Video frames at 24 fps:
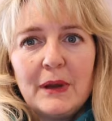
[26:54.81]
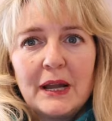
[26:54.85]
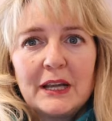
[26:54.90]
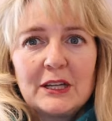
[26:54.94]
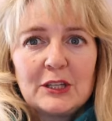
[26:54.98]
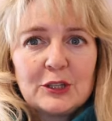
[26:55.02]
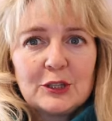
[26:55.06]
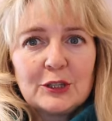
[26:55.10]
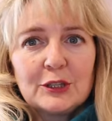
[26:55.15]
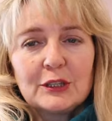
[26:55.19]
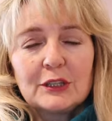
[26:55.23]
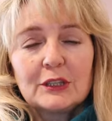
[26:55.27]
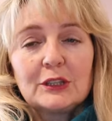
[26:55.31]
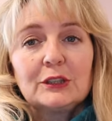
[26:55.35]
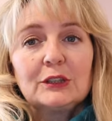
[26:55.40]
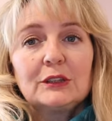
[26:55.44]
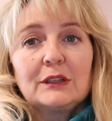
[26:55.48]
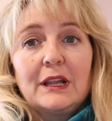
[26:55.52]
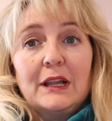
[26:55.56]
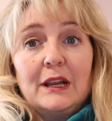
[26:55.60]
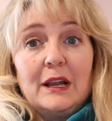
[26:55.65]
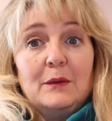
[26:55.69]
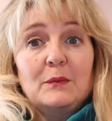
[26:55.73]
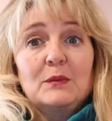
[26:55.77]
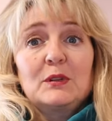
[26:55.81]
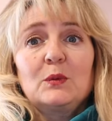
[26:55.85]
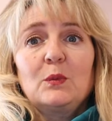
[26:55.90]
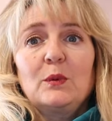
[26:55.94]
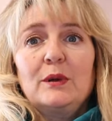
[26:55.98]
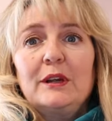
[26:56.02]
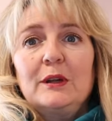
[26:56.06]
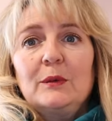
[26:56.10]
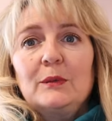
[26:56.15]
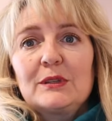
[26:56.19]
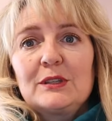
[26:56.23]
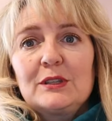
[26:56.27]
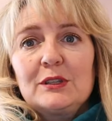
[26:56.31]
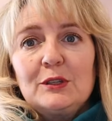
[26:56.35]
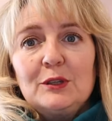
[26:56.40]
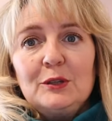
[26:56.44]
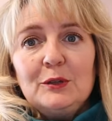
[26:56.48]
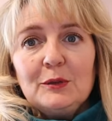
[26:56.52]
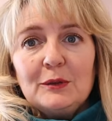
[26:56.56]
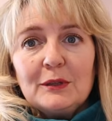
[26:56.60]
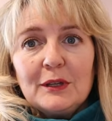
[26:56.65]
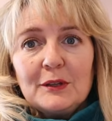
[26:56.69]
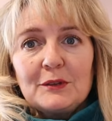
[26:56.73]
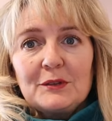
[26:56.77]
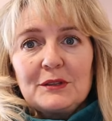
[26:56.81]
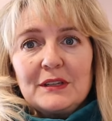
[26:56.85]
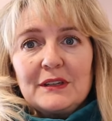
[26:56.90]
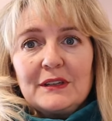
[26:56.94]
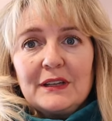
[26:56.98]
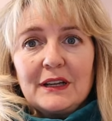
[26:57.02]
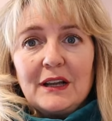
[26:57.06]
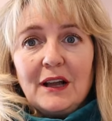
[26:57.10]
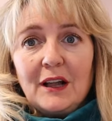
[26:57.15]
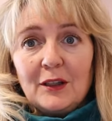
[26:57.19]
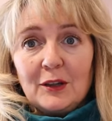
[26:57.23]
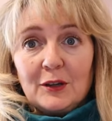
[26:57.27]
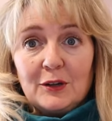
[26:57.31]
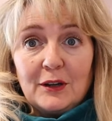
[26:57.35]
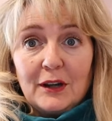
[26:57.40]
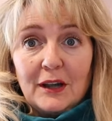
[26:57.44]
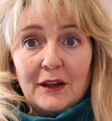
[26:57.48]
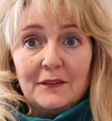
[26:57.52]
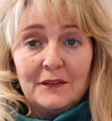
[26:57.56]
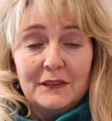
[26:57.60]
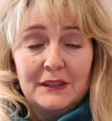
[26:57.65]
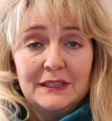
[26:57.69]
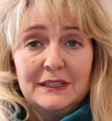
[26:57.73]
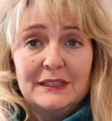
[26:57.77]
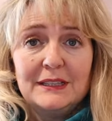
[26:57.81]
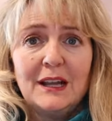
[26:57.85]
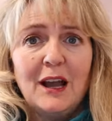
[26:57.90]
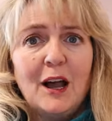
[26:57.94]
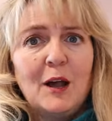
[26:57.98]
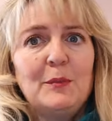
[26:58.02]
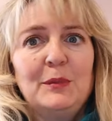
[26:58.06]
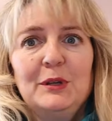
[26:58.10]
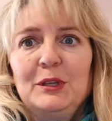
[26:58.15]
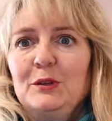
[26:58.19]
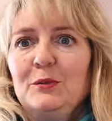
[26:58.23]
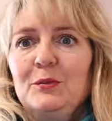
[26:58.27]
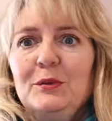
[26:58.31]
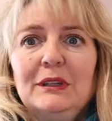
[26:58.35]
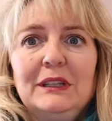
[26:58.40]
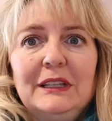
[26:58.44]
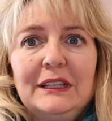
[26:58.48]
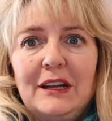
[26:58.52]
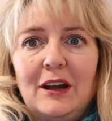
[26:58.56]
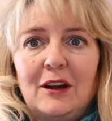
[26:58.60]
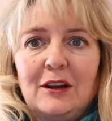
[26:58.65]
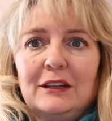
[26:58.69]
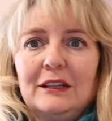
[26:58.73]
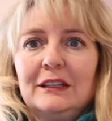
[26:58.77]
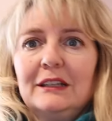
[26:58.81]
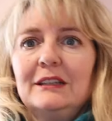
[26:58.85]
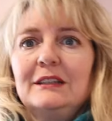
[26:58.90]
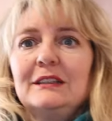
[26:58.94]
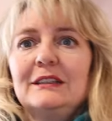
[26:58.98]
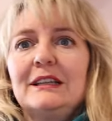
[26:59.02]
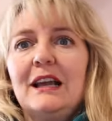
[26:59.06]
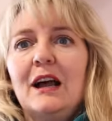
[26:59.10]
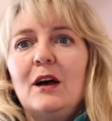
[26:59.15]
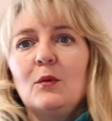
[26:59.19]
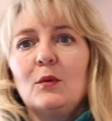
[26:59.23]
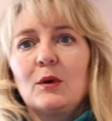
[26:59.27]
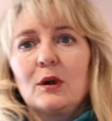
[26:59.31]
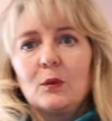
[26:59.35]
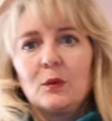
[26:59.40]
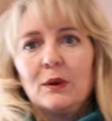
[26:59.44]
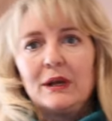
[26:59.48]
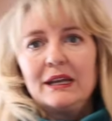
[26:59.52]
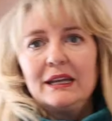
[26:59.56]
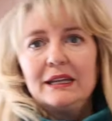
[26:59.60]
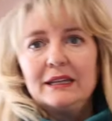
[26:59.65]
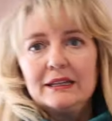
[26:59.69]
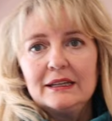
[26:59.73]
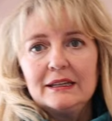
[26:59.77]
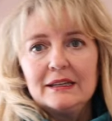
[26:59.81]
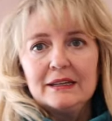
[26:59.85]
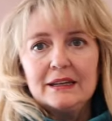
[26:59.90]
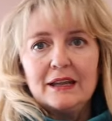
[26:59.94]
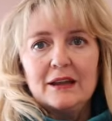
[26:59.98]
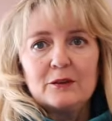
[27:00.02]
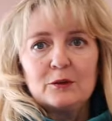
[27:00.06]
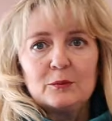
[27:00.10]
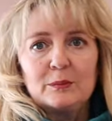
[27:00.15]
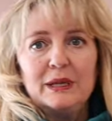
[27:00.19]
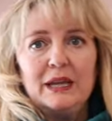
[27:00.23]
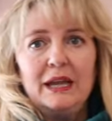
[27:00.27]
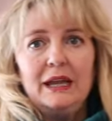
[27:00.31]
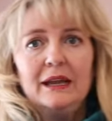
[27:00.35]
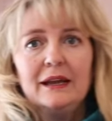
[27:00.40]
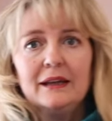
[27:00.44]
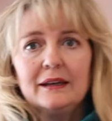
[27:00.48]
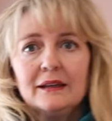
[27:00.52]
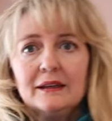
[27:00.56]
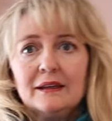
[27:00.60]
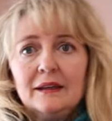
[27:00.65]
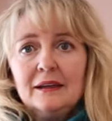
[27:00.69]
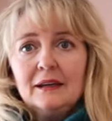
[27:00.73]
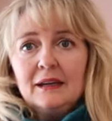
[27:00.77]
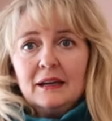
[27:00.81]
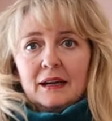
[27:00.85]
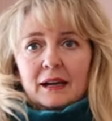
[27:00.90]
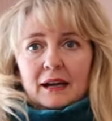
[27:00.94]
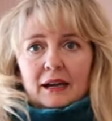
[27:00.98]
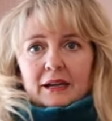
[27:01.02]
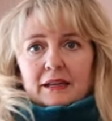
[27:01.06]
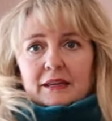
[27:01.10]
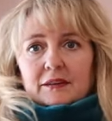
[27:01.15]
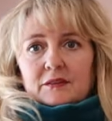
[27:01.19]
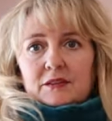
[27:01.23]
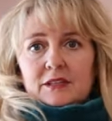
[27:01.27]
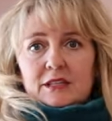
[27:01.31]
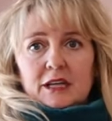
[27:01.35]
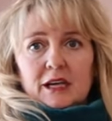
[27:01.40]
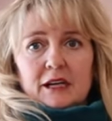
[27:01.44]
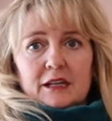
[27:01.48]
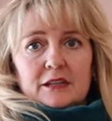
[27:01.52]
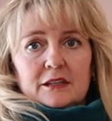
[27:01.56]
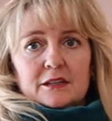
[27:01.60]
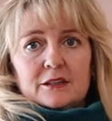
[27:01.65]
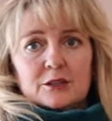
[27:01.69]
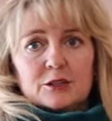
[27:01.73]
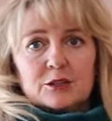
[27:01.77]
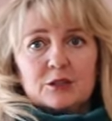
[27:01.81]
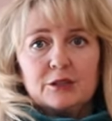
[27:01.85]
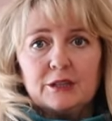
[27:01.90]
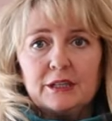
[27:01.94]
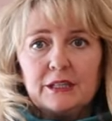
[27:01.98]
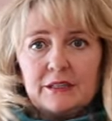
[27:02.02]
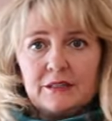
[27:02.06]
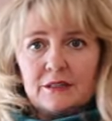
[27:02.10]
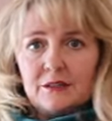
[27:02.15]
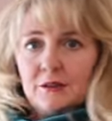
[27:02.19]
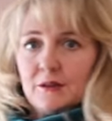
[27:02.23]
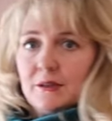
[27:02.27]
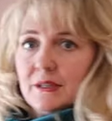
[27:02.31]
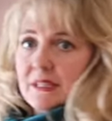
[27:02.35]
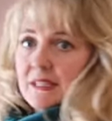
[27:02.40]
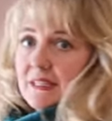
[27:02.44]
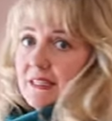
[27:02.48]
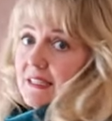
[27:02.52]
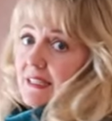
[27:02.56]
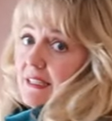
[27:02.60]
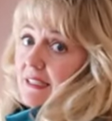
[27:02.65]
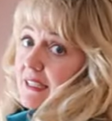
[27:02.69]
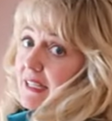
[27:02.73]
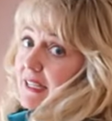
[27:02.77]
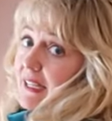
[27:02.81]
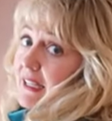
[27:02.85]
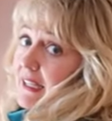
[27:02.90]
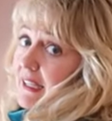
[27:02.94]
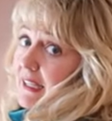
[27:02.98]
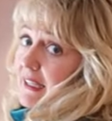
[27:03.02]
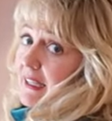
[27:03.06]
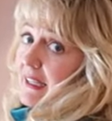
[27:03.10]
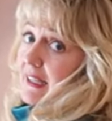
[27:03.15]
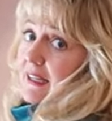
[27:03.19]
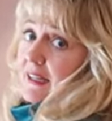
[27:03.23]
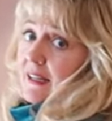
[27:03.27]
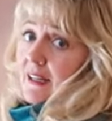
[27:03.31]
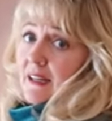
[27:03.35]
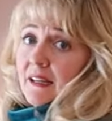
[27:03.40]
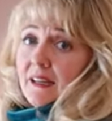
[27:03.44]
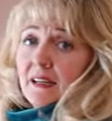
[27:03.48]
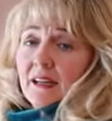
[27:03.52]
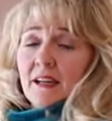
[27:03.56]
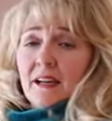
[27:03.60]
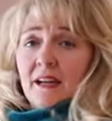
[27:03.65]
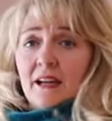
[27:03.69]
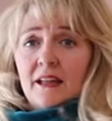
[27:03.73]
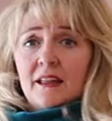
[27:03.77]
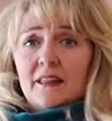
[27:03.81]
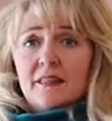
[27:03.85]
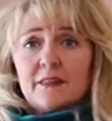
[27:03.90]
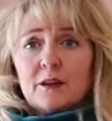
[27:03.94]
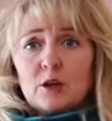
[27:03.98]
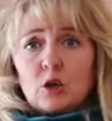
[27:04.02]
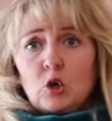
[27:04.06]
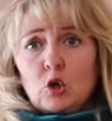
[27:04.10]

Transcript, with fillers: My shirt that I was wearing was too close to the color of this top, and you really hardly could tell where one ended and the other began. I even tucked the shirt in so you can see the